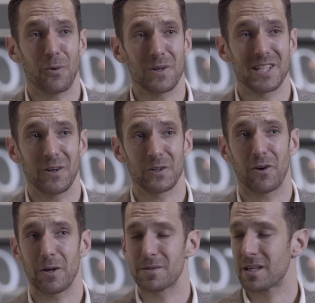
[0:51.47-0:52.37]
course, sales
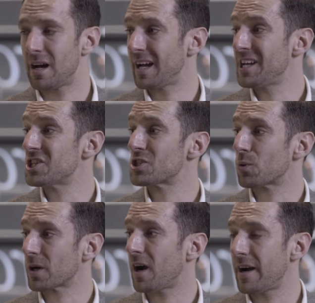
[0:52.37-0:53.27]
volumes,
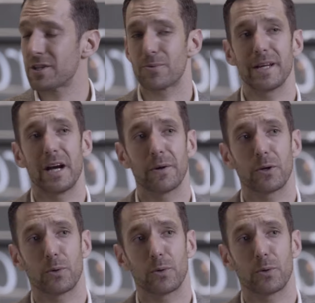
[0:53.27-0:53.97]
historic highs right now in